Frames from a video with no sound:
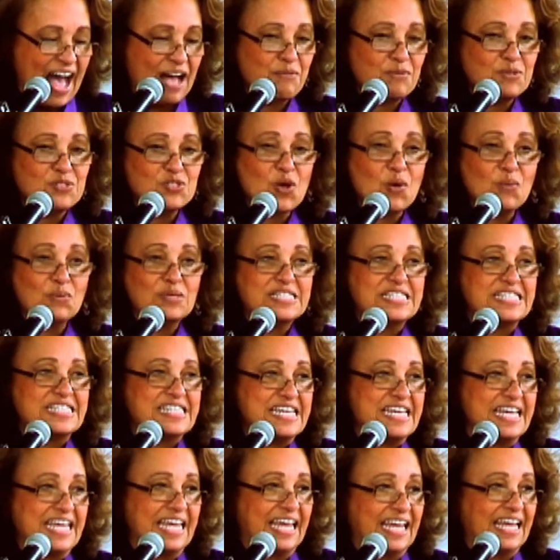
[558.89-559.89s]
I was always
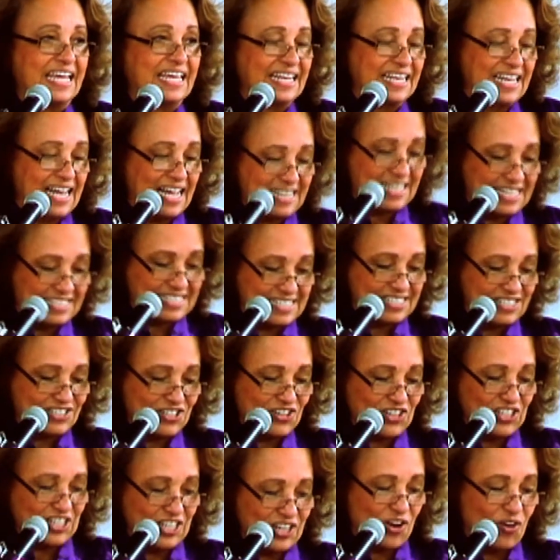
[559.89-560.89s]
seeking and not
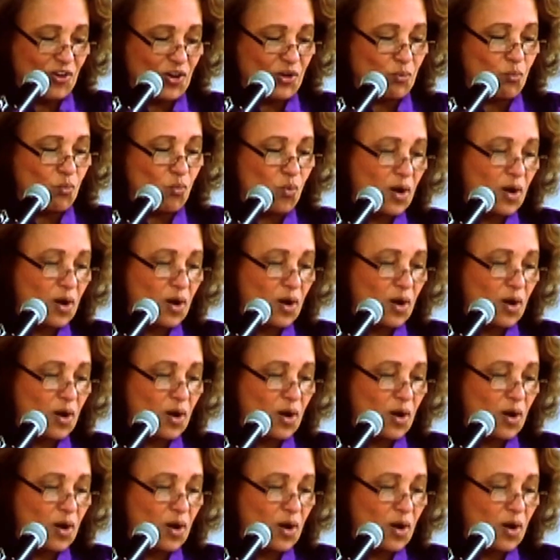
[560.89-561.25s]
necessarily knowing